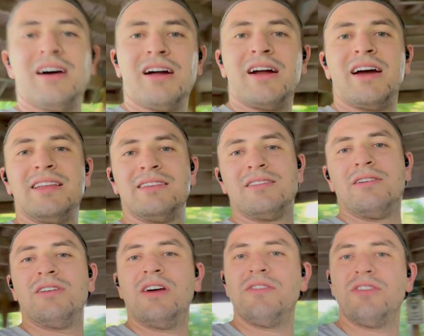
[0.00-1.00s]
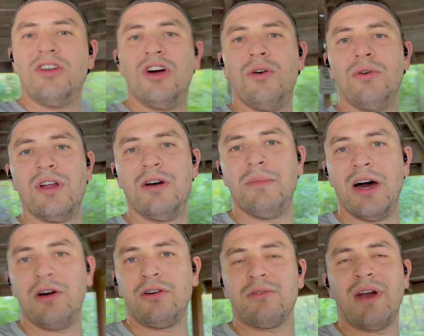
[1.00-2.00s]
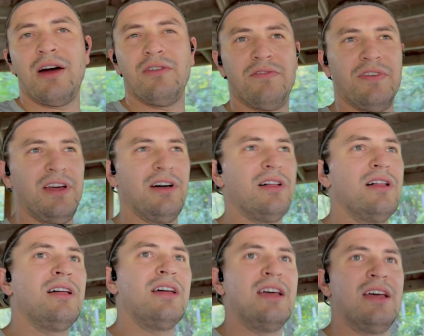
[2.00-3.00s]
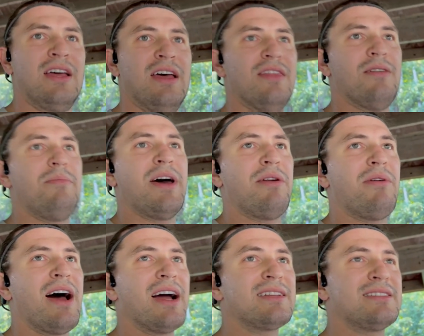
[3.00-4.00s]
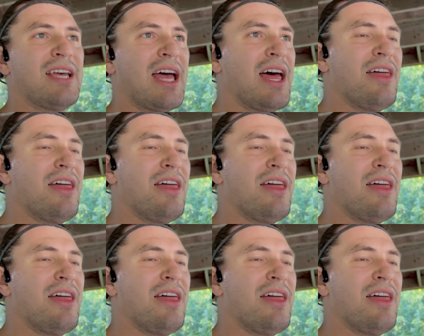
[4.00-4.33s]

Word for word: All right, so another note about ground feel and the bedrocks.